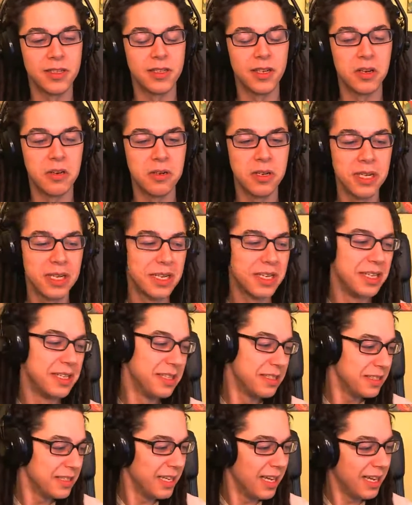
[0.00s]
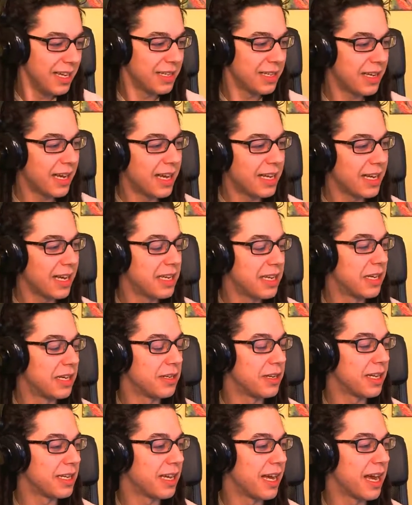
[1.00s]
So I
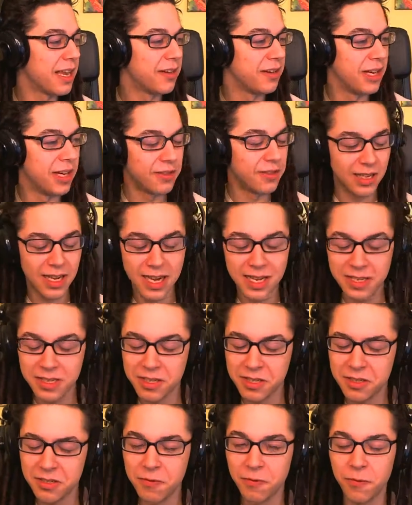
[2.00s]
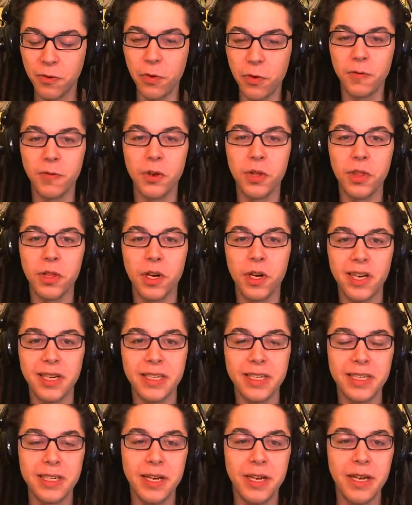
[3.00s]
know. I don't know. I just food for
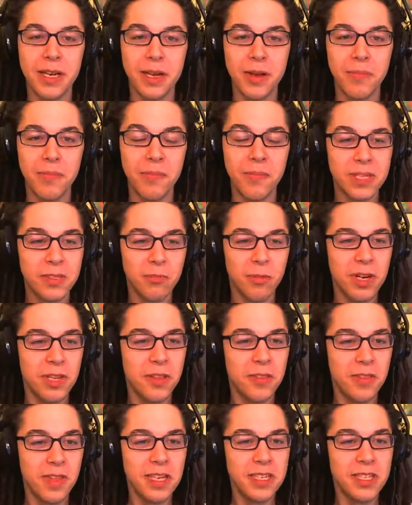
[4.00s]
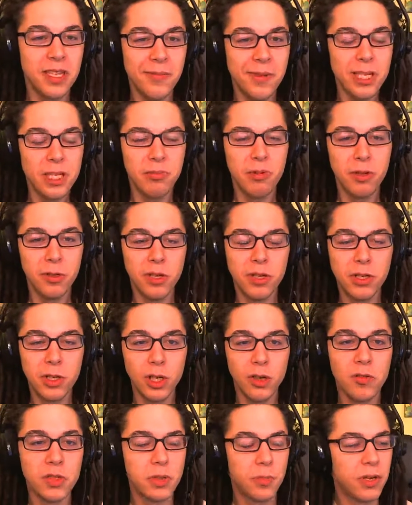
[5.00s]
thought. That's one of the things that makes me a little
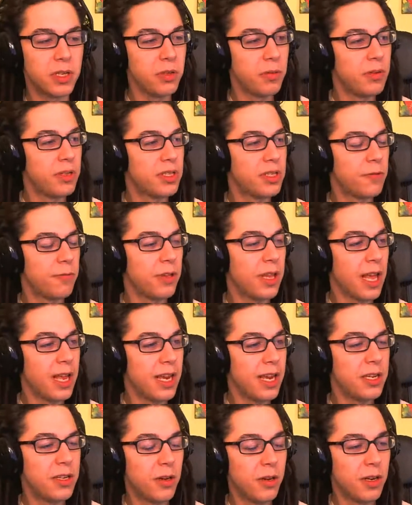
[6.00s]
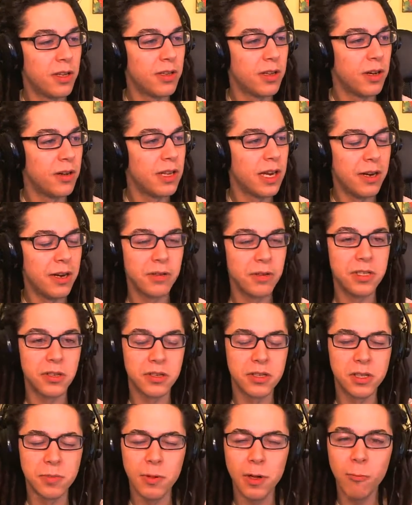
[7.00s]
nervous about doing stuff with NA Dota, though. You know, we saw
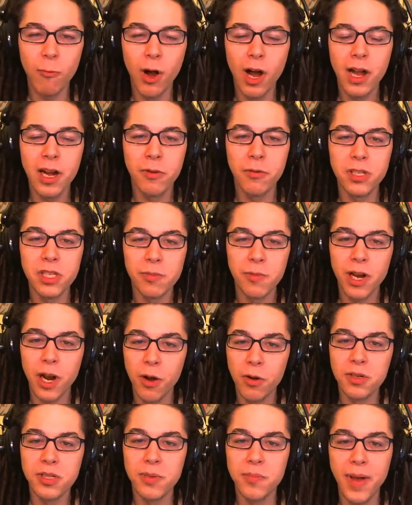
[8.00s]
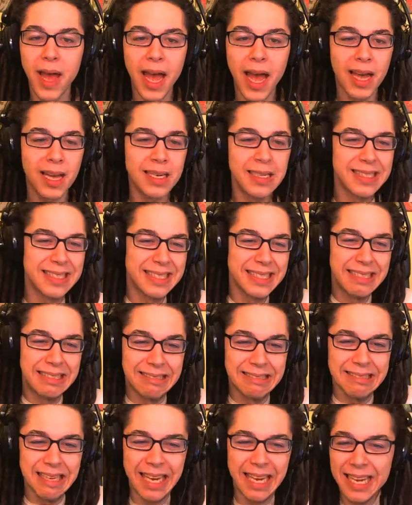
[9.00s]
Spitwad. He wants me to host Mad.
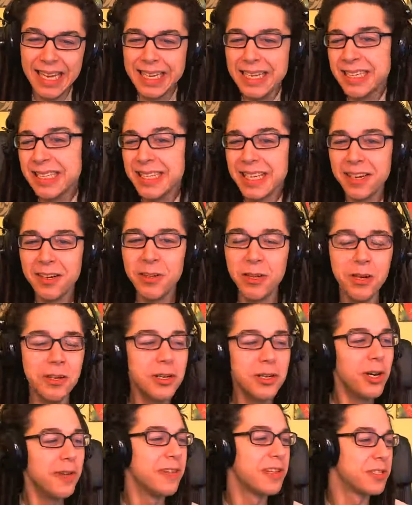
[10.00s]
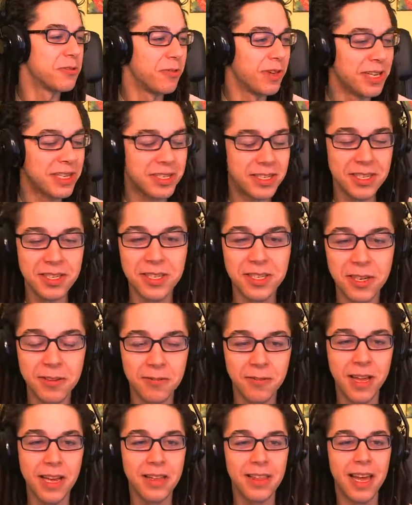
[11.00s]
I get a little nervous when I see
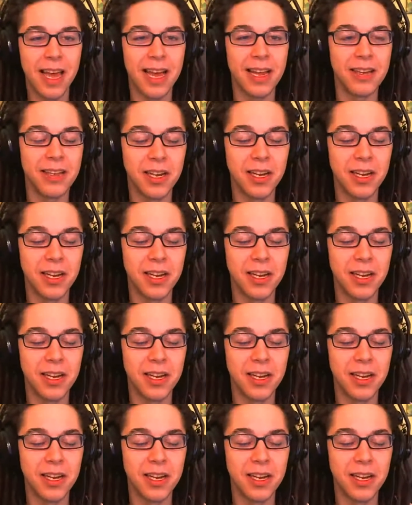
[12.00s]
stuff like that.